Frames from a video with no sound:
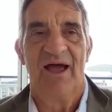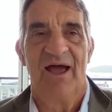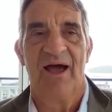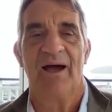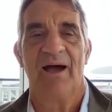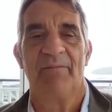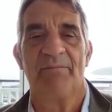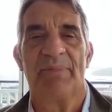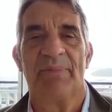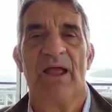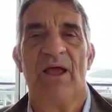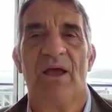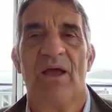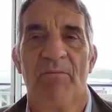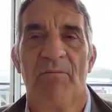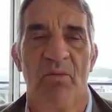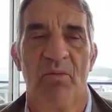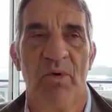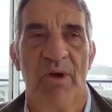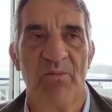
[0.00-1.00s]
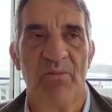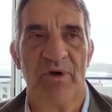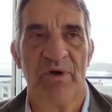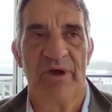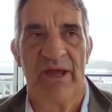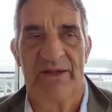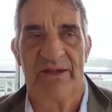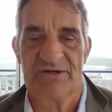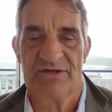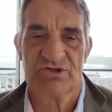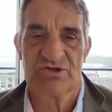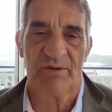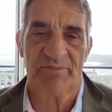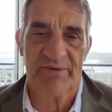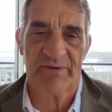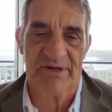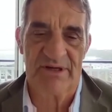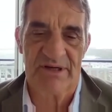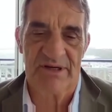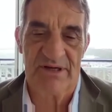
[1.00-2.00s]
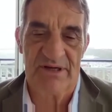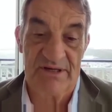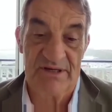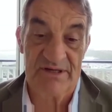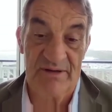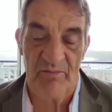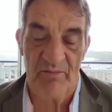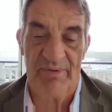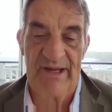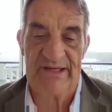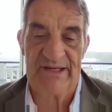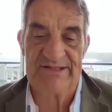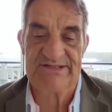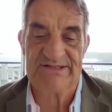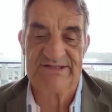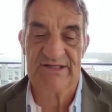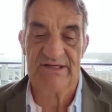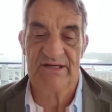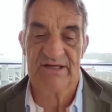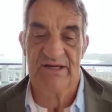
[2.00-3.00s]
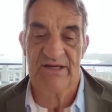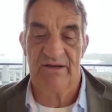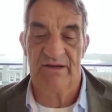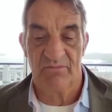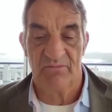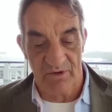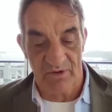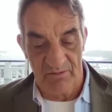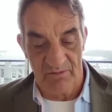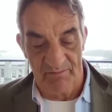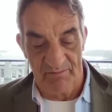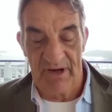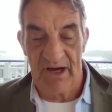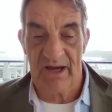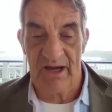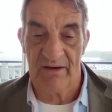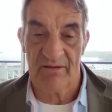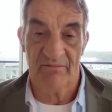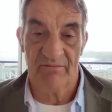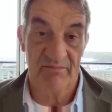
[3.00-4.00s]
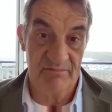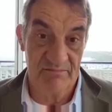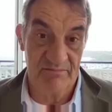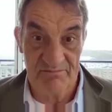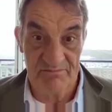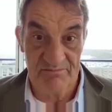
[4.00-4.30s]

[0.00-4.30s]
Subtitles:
But when we had the shop in Double Bay in Sydney, and we were buying